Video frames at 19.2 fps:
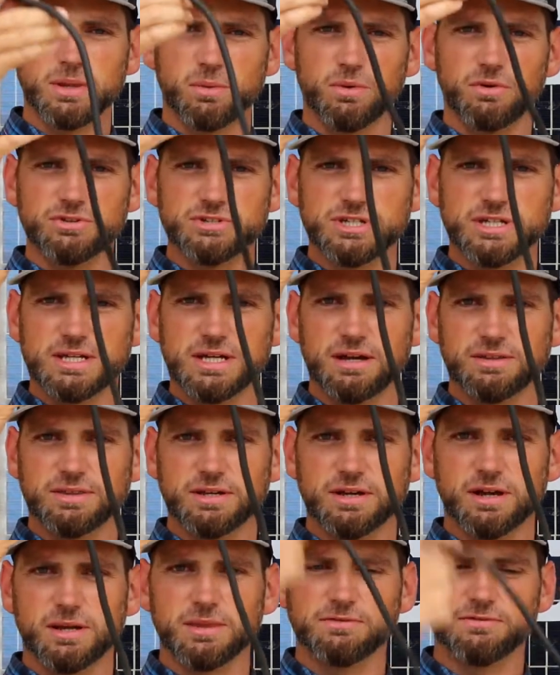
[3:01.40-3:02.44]
that we'll see out
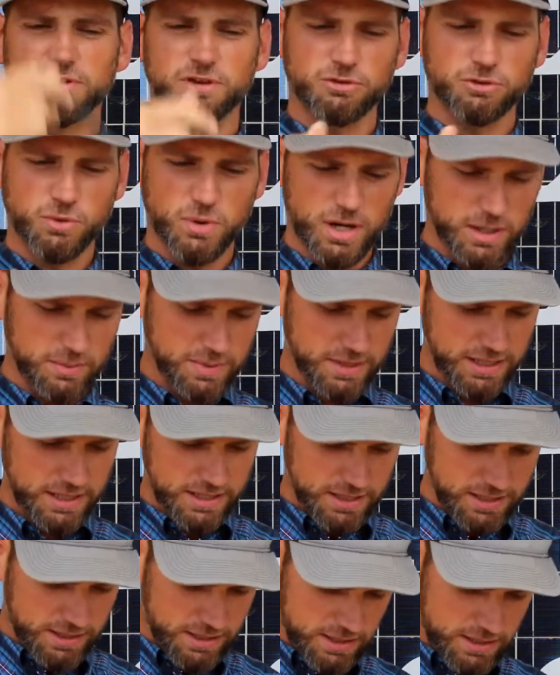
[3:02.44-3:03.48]
there in the field quite a
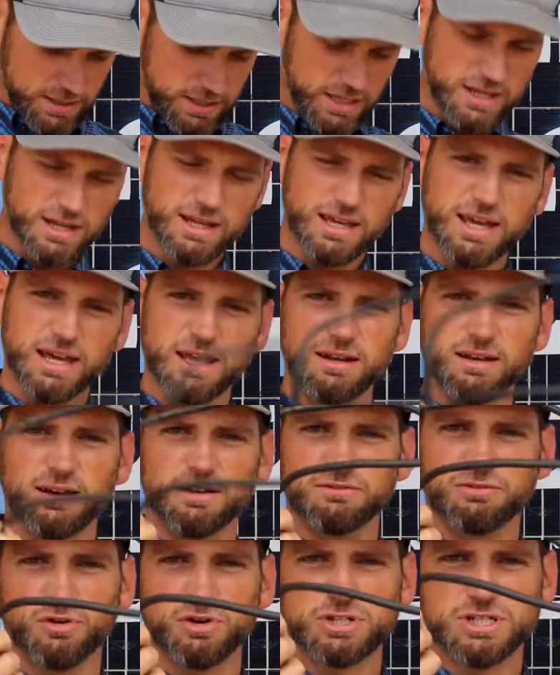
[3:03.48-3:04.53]
bit, and again,
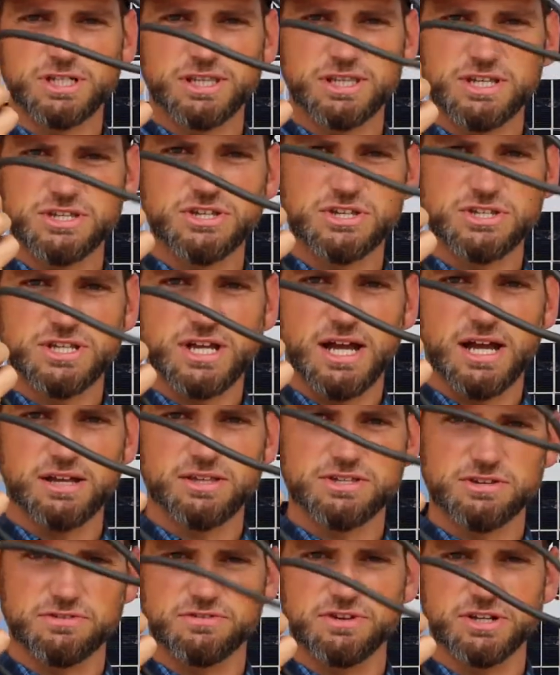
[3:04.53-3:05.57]
unfortunately, this is
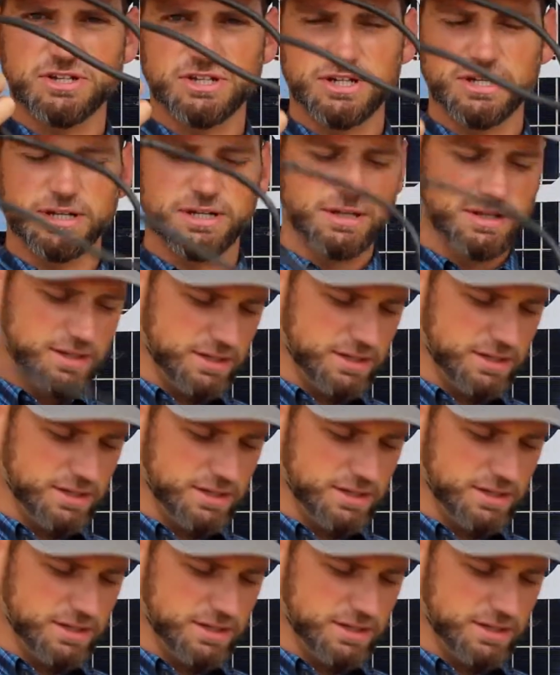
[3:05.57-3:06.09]
not sufficient.